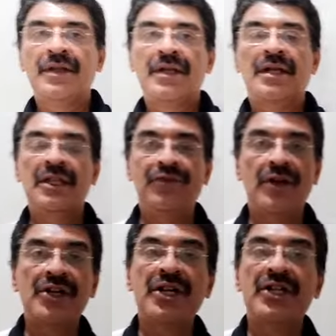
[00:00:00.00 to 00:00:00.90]
the
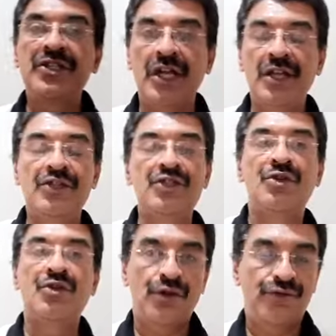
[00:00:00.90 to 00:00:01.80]
function changes to
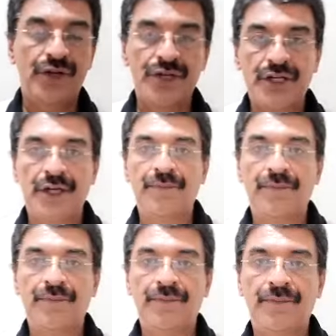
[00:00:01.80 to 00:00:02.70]
cofunction.
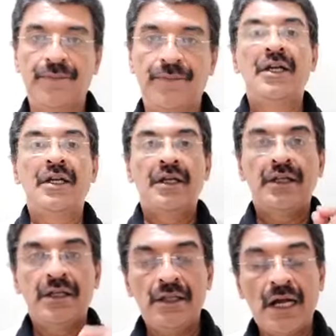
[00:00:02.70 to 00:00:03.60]

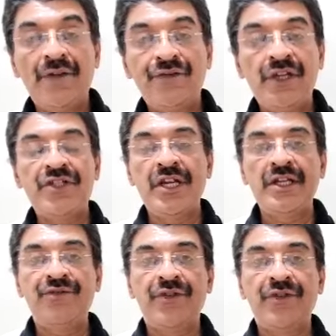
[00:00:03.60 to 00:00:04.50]
After
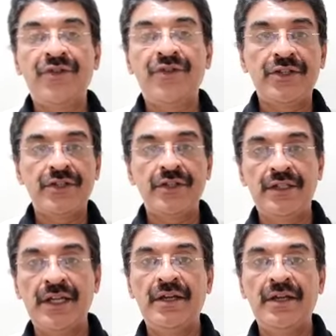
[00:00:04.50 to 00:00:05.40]
changing function, then
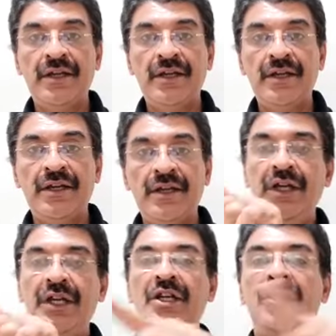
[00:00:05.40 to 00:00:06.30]
we
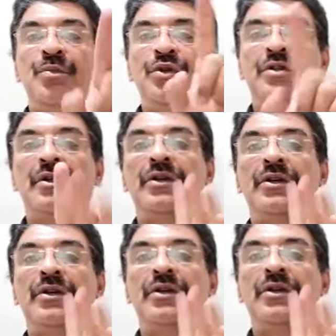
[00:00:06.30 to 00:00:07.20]
need to put
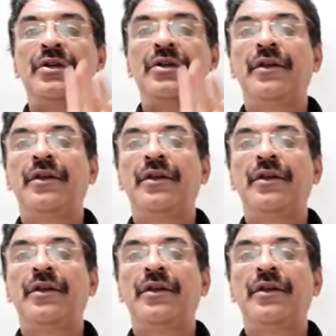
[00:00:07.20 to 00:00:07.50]
sine.